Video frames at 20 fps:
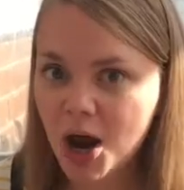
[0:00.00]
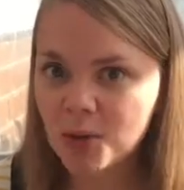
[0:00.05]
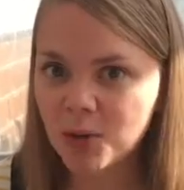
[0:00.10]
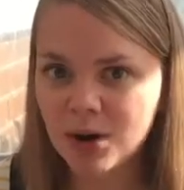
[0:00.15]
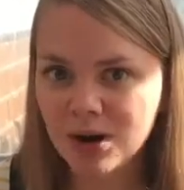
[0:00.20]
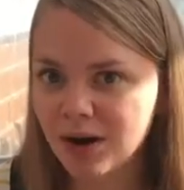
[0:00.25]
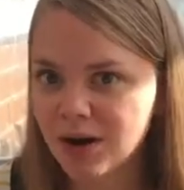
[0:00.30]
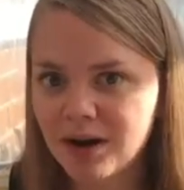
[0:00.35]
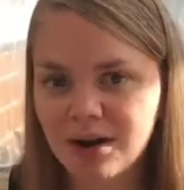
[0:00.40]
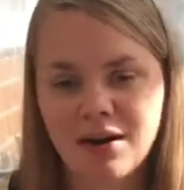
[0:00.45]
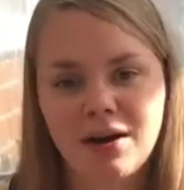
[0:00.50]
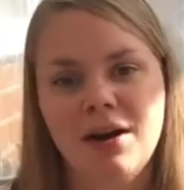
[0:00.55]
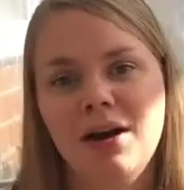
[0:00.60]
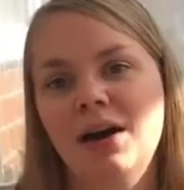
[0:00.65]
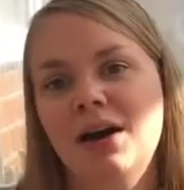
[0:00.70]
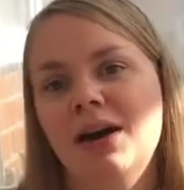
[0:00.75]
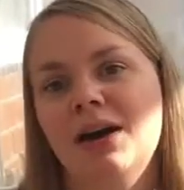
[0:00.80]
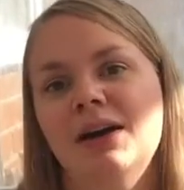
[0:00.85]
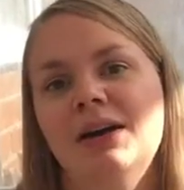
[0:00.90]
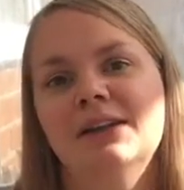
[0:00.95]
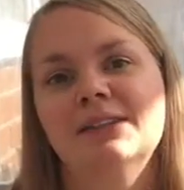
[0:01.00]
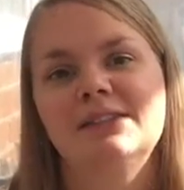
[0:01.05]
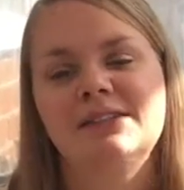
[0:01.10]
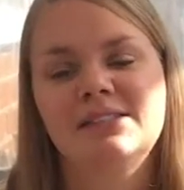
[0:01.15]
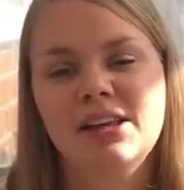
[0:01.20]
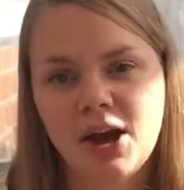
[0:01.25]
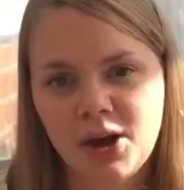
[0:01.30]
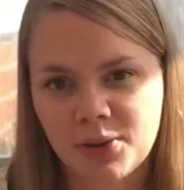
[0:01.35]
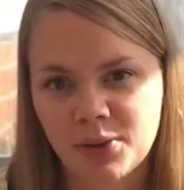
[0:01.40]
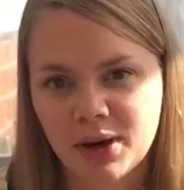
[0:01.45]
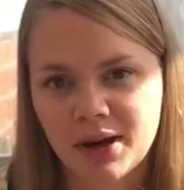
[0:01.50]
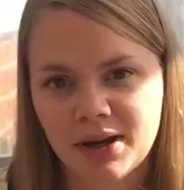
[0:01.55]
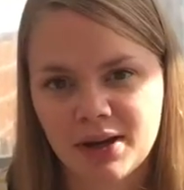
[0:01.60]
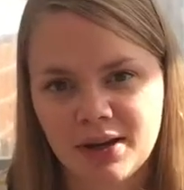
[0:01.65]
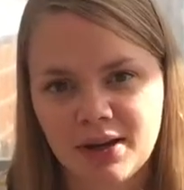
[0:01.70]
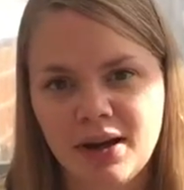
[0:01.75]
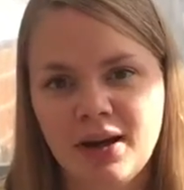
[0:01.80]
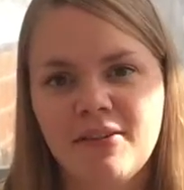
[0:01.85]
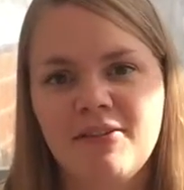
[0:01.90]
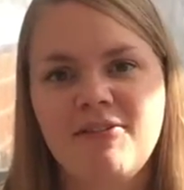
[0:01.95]
no. So,
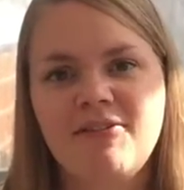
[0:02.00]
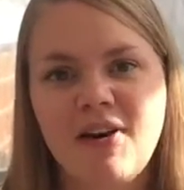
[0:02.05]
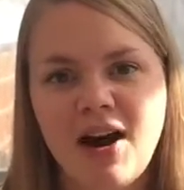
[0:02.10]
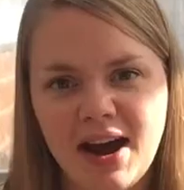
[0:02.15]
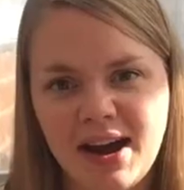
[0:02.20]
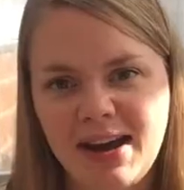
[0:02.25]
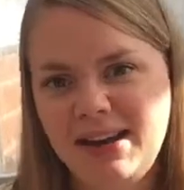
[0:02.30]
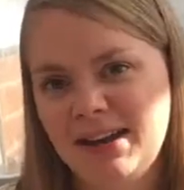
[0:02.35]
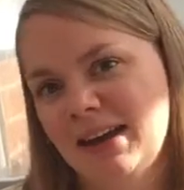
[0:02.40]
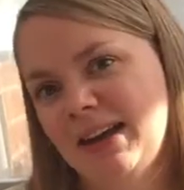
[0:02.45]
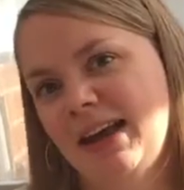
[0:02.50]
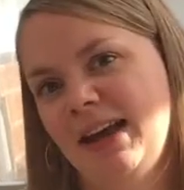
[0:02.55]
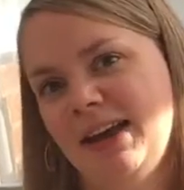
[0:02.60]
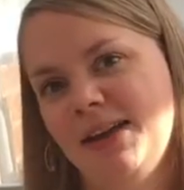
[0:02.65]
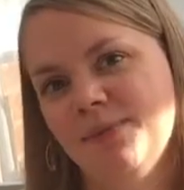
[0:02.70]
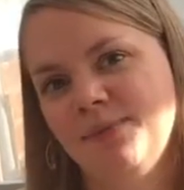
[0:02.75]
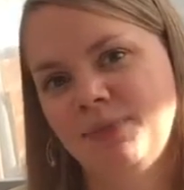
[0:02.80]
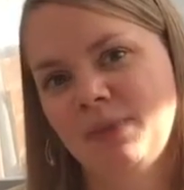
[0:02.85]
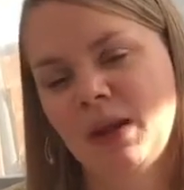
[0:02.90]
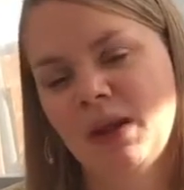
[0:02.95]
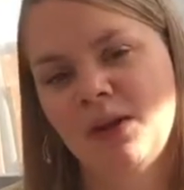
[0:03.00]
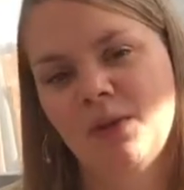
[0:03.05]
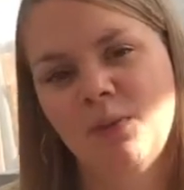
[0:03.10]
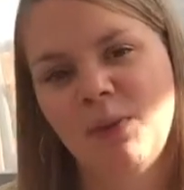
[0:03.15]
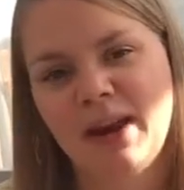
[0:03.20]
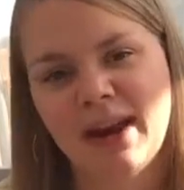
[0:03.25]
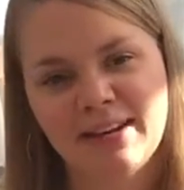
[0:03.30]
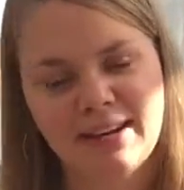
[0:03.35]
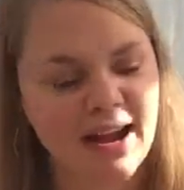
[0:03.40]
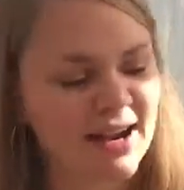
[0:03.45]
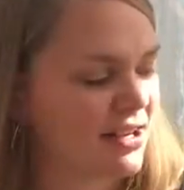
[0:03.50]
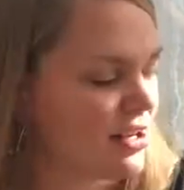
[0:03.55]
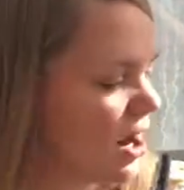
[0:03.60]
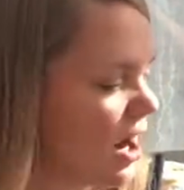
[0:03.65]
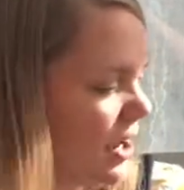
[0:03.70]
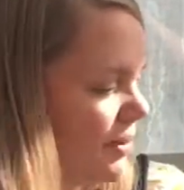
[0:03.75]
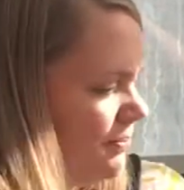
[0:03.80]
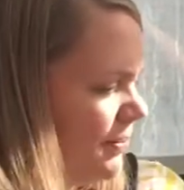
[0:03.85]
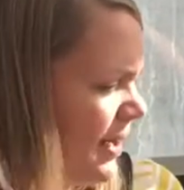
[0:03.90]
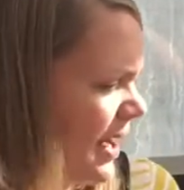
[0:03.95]
finally, we had had
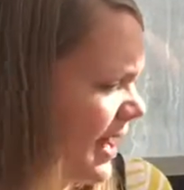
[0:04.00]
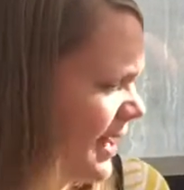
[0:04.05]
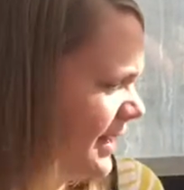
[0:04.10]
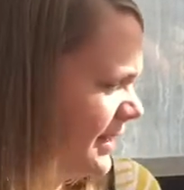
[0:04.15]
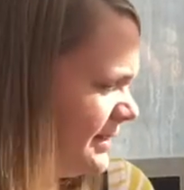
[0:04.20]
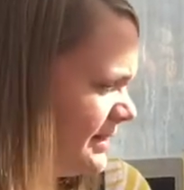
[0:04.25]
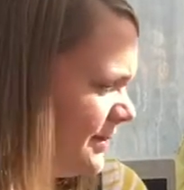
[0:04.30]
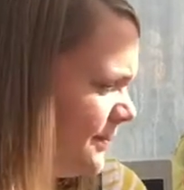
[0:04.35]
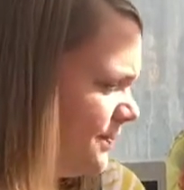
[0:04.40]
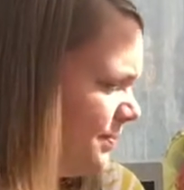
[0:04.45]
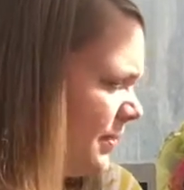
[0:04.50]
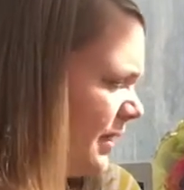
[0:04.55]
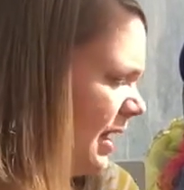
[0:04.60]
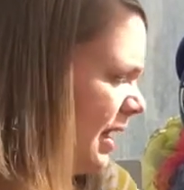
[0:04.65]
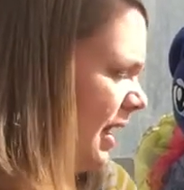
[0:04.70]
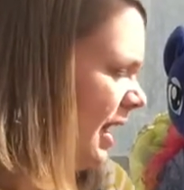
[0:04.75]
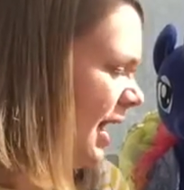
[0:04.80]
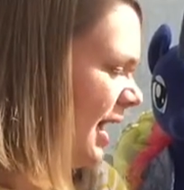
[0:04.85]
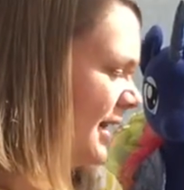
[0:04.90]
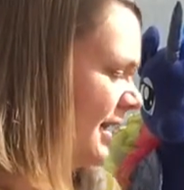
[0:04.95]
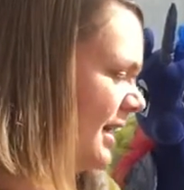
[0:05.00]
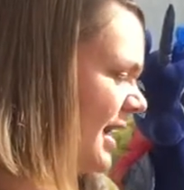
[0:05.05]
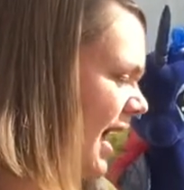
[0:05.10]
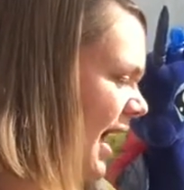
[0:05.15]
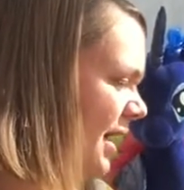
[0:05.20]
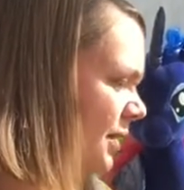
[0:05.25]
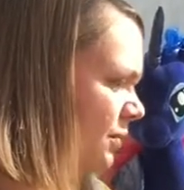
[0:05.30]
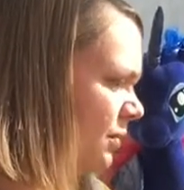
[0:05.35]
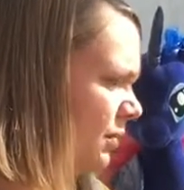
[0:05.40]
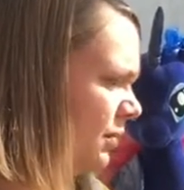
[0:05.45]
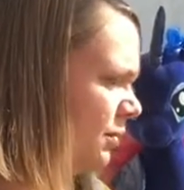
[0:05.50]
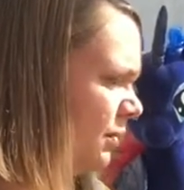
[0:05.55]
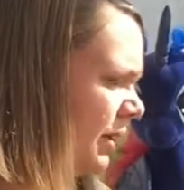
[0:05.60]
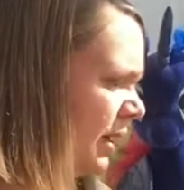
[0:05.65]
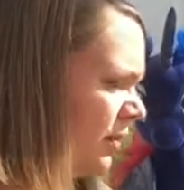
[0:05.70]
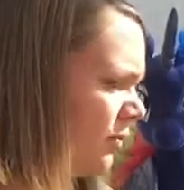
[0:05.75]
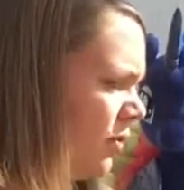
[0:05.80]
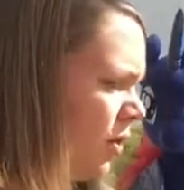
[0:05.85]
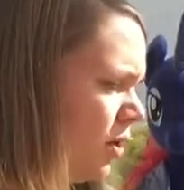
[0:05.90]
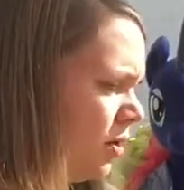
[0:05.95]
nine plagues, and now we
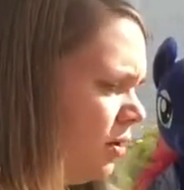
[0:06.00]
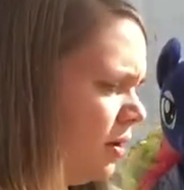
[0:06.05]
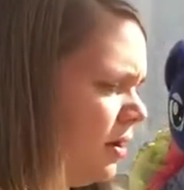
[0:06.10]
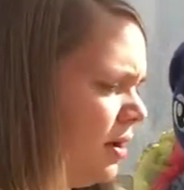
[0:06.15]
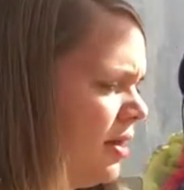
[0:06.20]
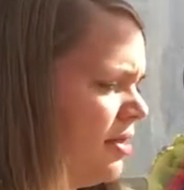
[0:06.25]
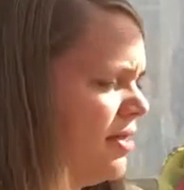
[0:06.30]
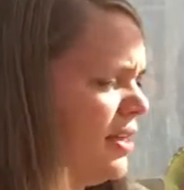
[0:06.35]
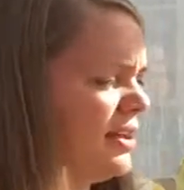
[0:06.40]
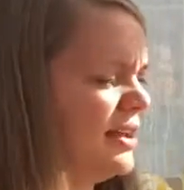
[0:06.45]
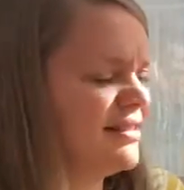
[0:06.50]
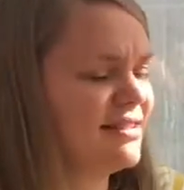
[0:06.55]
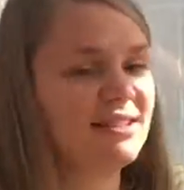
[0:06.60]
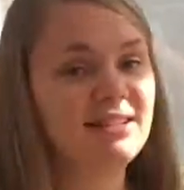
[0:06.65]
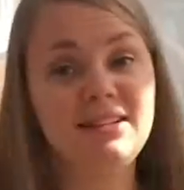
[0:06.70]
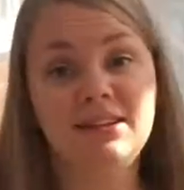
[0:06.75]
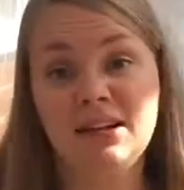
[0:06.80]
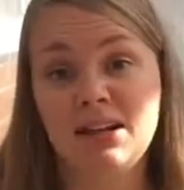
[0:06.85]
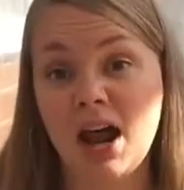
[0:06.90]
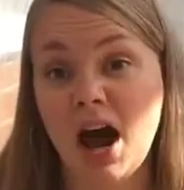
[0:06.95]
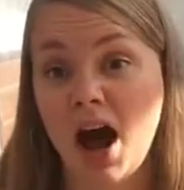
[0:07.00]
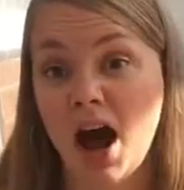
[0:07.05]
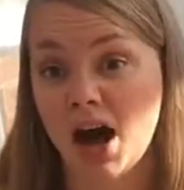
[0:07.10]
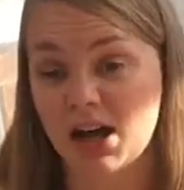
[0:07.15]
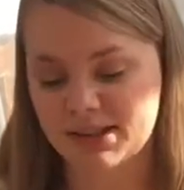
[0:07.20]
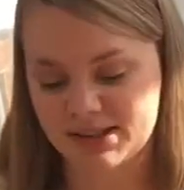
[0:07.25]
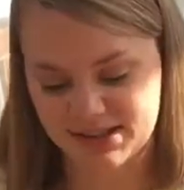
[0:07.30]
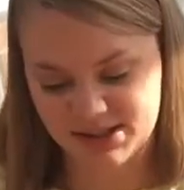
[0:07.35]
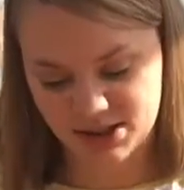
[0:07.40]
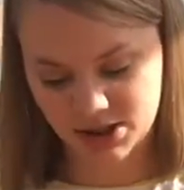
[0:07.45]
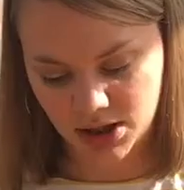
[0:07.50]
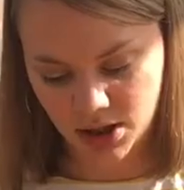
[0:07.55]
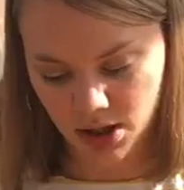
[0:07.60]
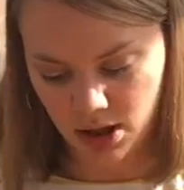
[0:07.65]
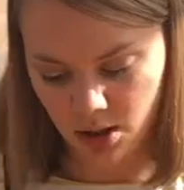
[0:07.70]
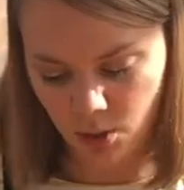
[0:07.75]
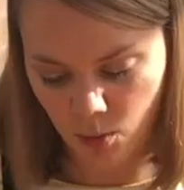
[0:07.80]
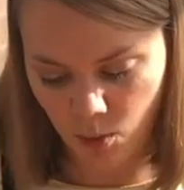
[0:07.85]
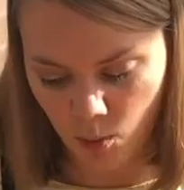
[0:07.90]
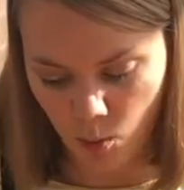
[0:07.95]
are on the last
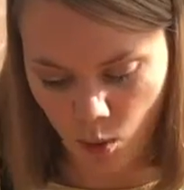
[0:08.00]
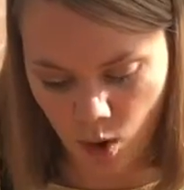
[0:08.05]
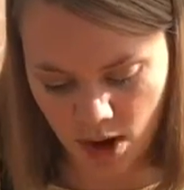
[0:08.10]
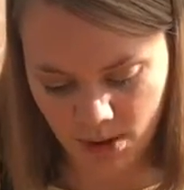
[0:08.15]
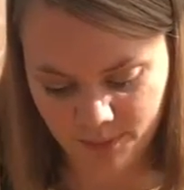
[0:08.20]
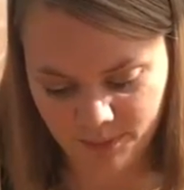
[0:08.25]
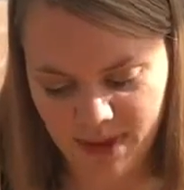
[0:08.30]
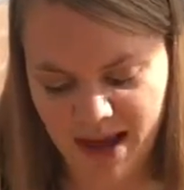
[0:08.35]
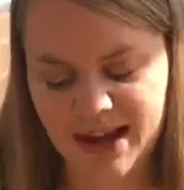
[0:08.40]
one.